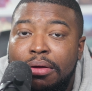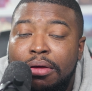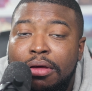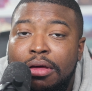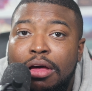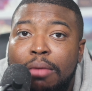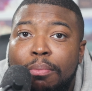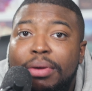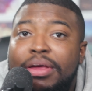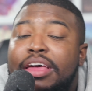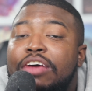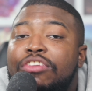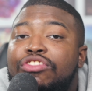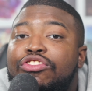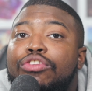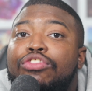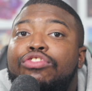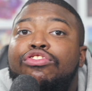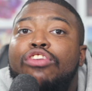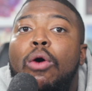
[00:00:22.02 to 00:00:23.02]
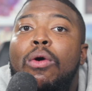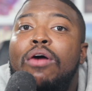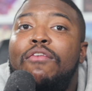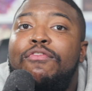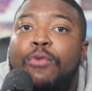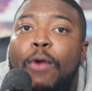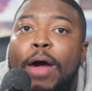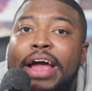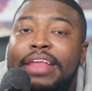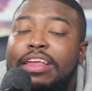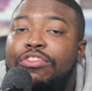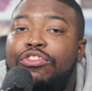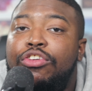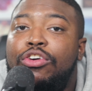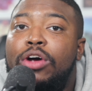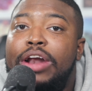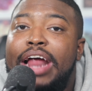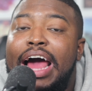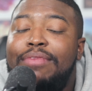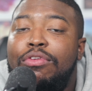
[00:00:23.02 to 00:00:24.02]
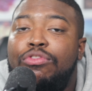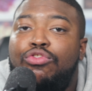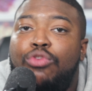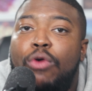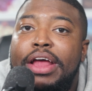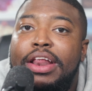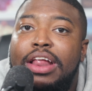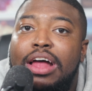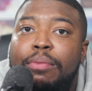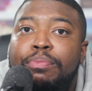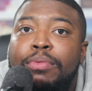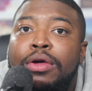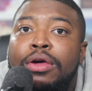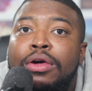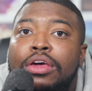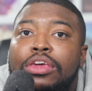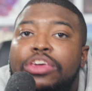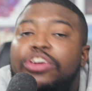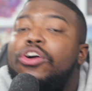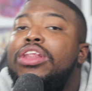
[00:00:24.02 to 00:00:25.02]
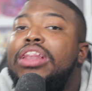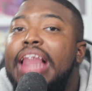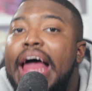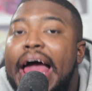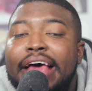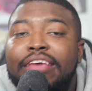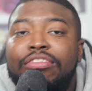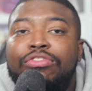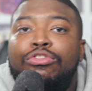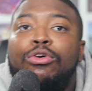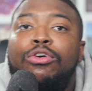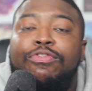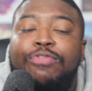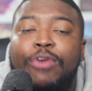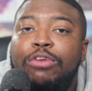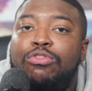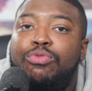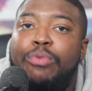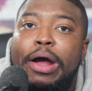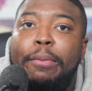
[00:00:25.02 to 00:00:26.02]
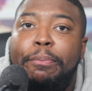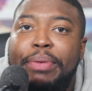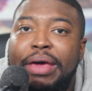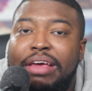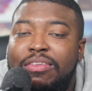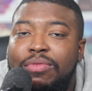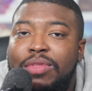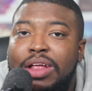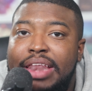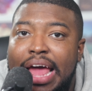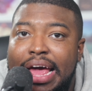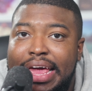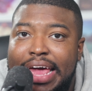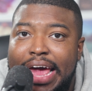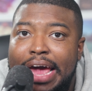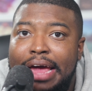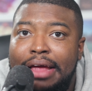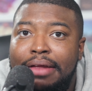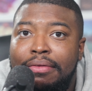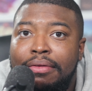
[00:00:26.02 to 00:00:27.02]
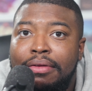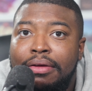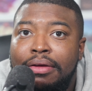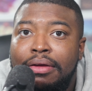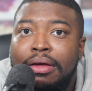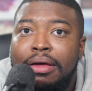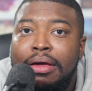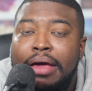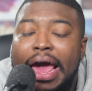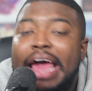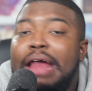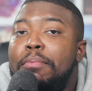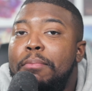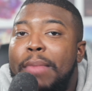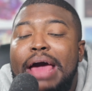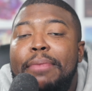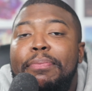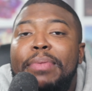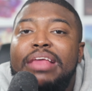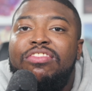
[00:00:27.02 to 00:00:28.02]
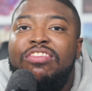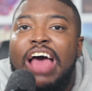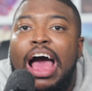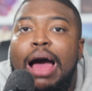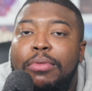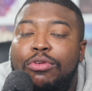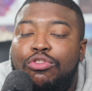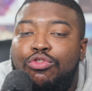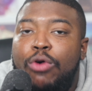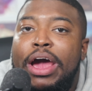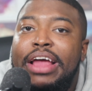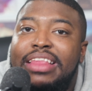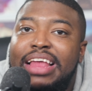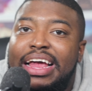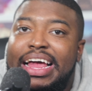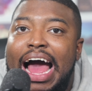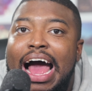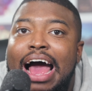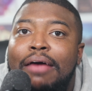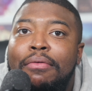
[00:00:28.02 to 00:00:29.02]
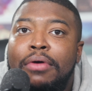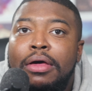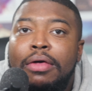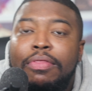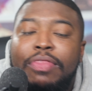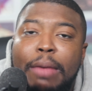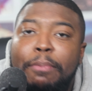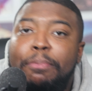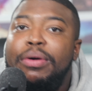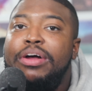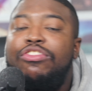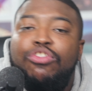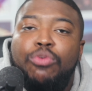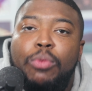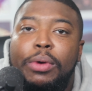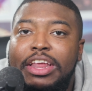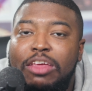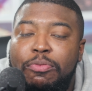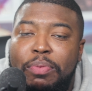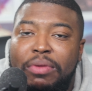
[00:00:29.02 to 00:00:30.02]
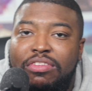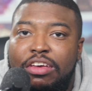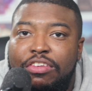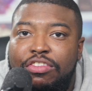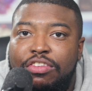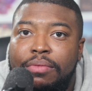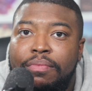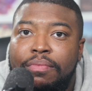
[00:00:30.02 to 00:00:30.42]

because you're so afraid that you're going to have to trade up your last two first round picks of the decade it might be time to trade the guy that put you in this position.